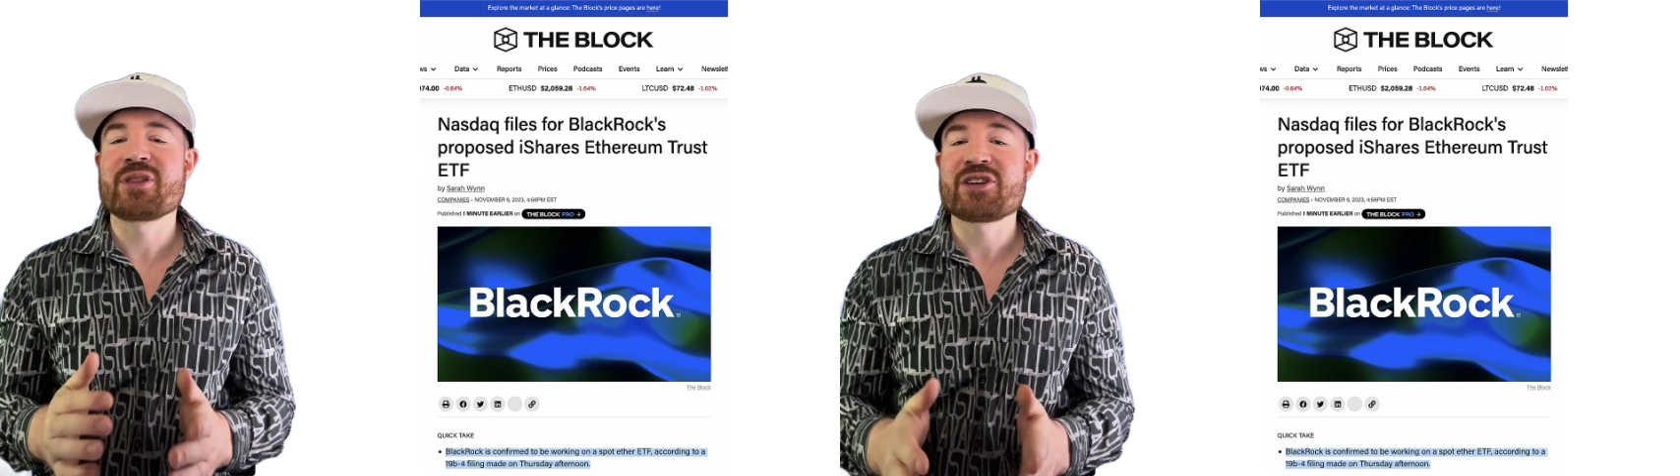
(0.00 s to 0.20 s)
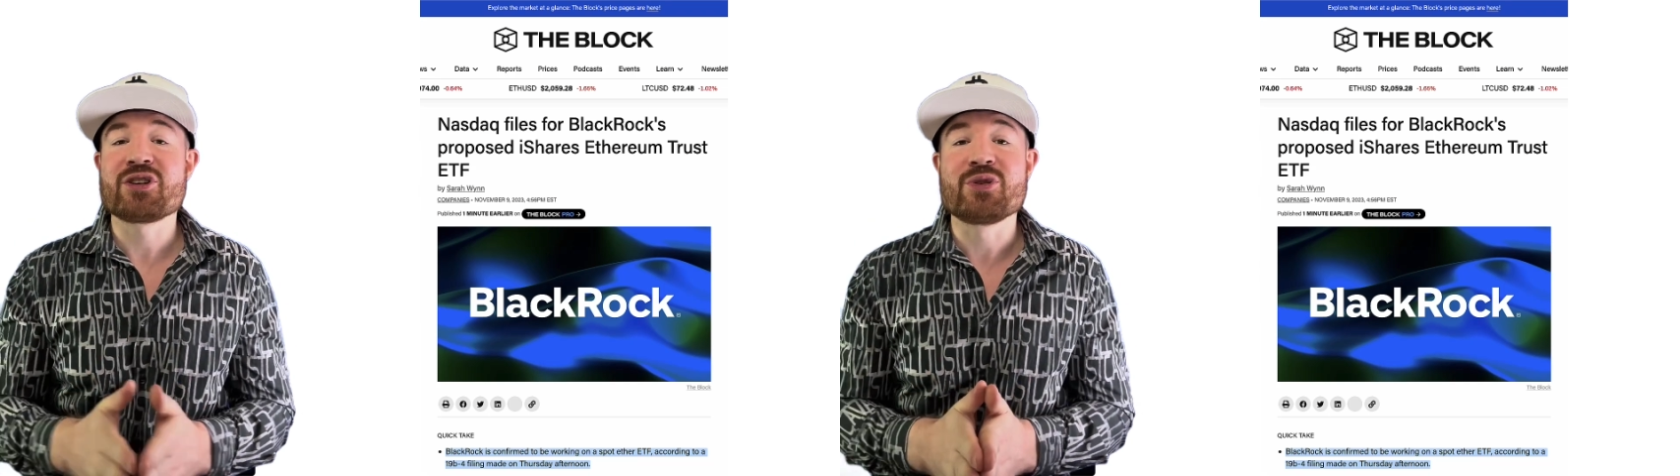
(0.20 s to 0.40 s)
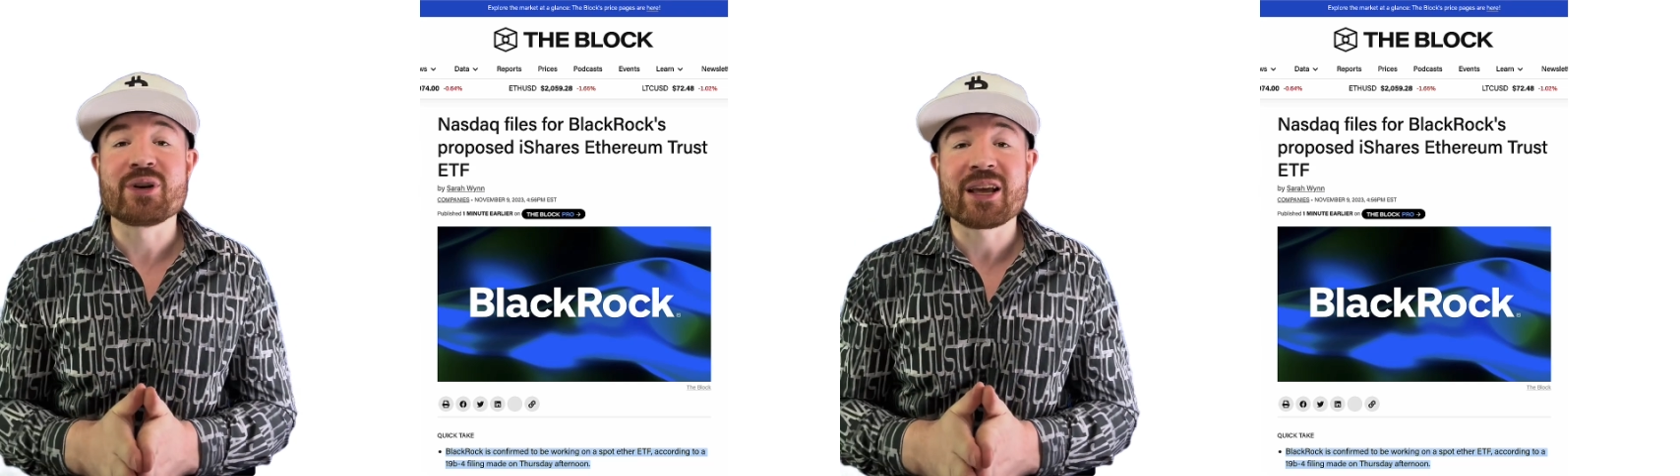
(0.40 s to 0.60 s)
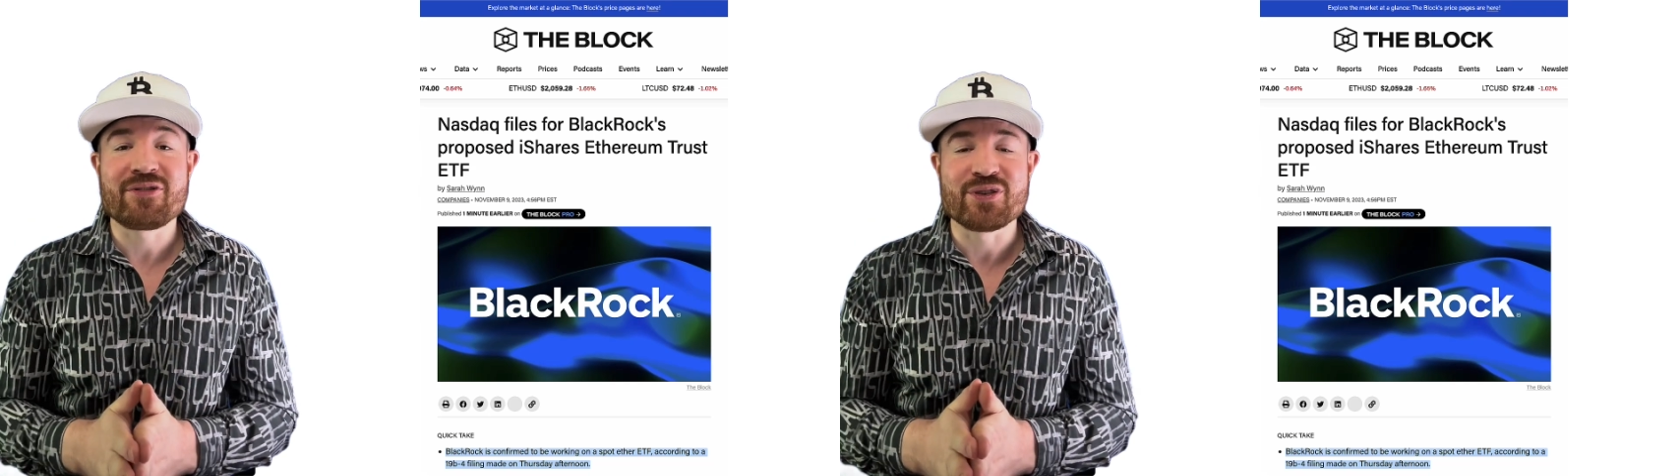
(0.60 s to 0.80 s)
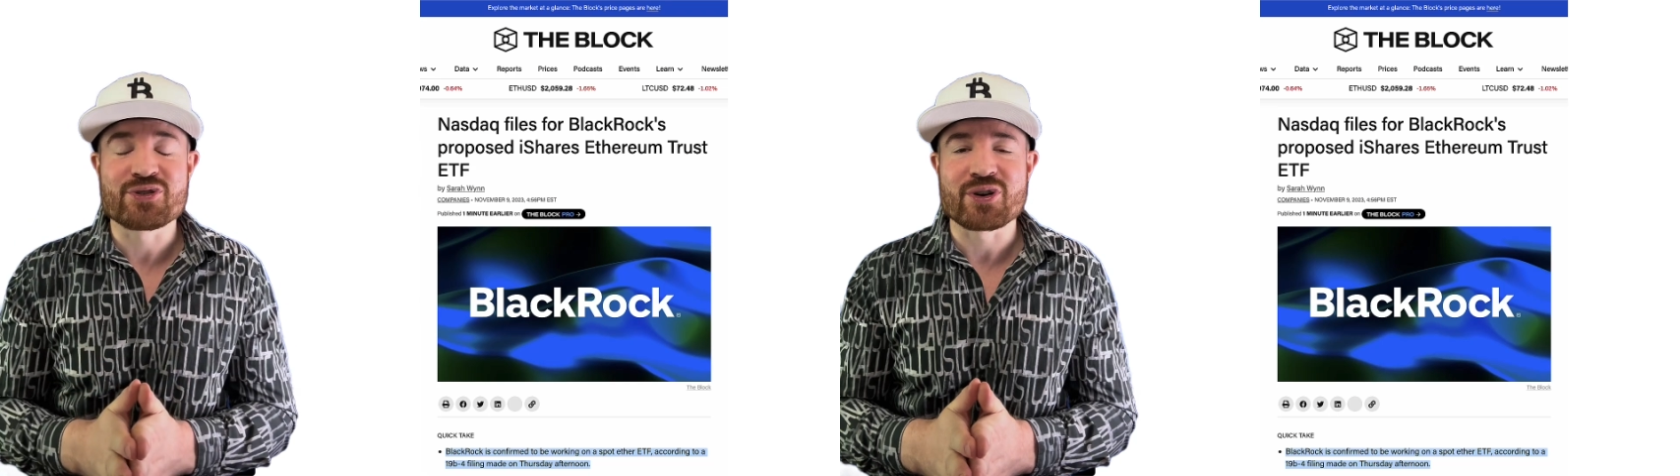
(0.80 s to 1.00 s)
that you do get
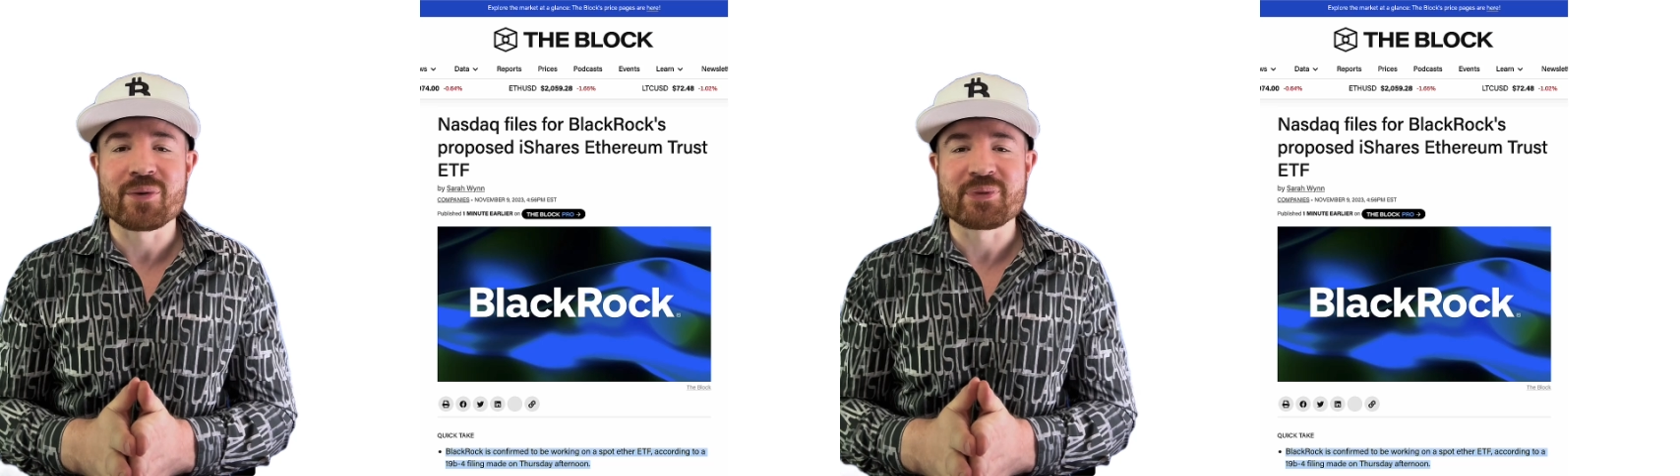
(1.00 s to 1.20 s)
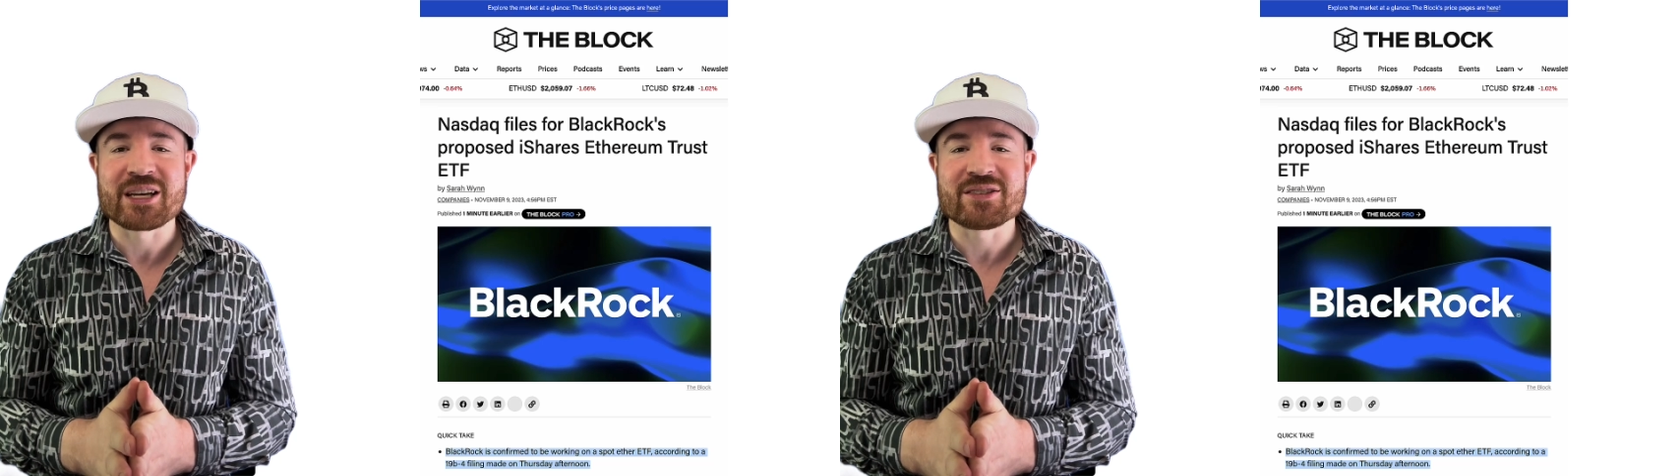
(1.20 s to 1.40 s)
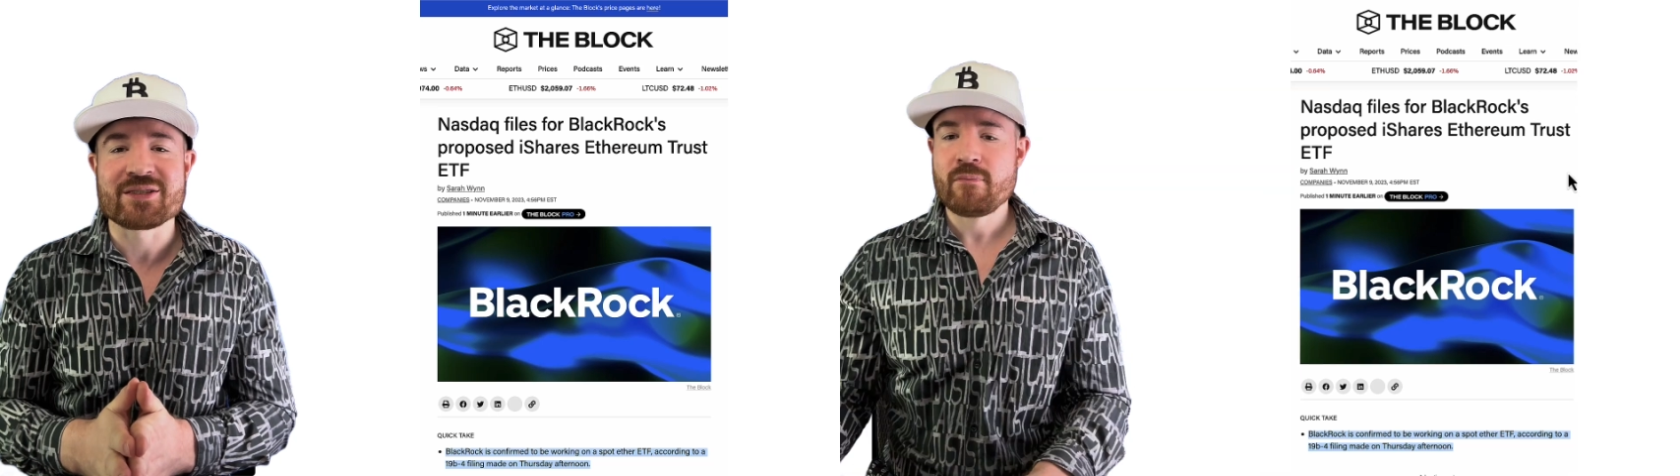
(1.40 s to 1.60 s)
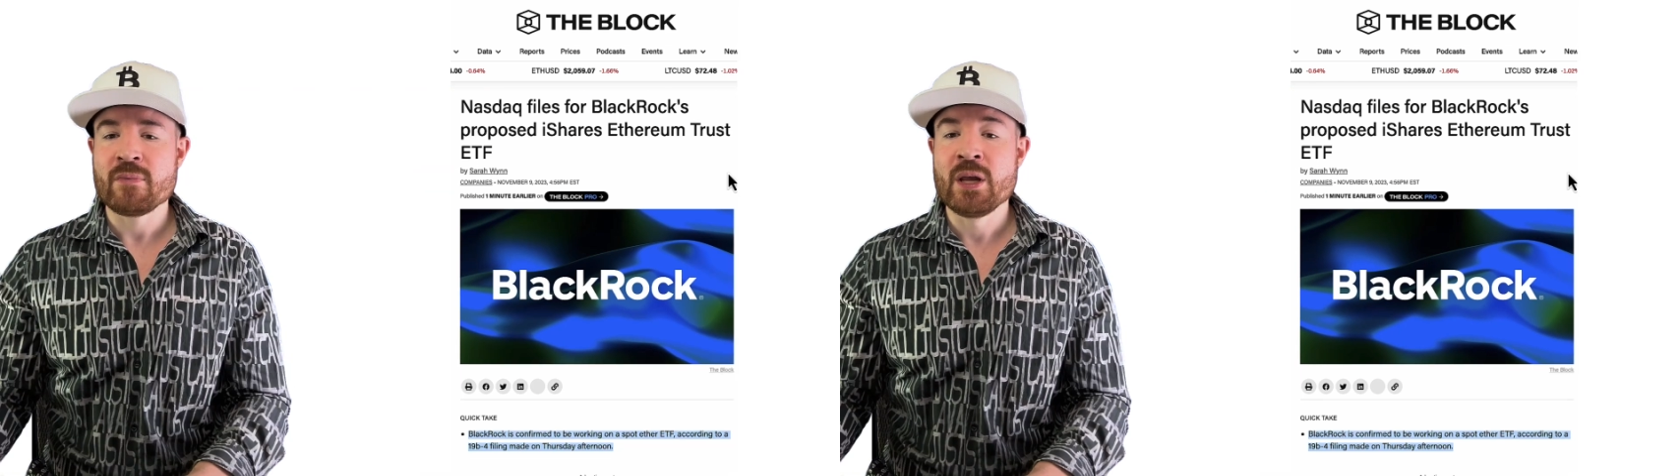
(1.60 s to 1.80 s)
future updates.